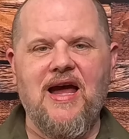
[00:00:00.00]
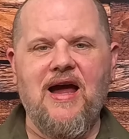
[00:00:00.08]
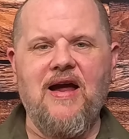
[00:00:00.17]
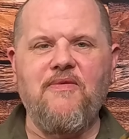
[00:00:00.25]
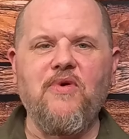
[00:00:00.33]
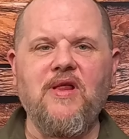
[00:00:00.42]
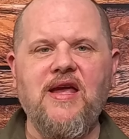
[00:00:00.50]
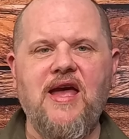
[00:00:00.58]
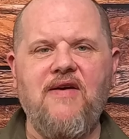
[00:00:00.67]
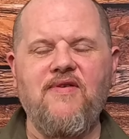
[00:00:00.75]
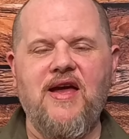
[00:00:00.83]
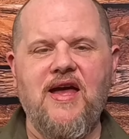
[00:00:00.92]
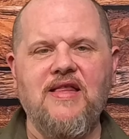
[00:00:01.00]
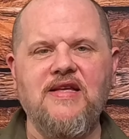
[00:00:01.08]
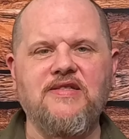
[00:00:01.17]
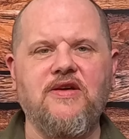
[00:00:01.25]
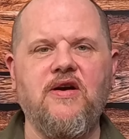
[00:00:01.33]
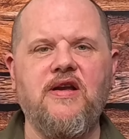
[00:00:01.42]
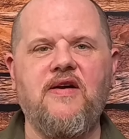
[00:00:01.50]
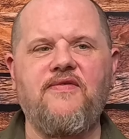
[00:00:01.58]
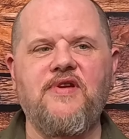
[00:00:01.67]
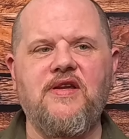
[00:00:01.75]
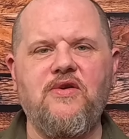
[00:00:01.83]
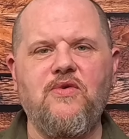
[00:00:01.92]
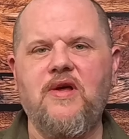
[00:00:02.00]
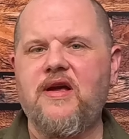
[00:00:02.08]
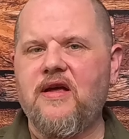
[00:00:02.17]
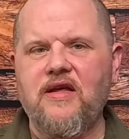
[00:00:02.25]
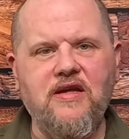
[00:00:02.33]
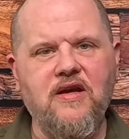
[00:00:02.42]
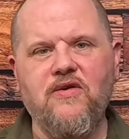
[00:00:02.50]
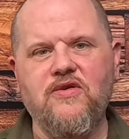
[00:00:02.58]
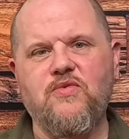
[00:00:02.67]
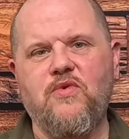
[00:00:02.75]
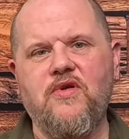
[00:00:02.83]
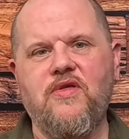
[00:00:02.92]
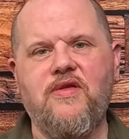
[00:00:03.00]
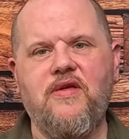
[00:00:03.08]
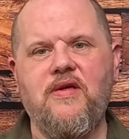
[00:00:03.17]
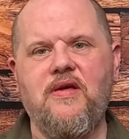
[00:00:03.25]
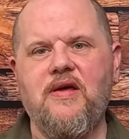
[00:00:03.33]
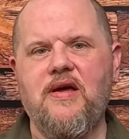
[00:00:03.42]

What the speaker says: I really haven't had these long enough to do like a year's worth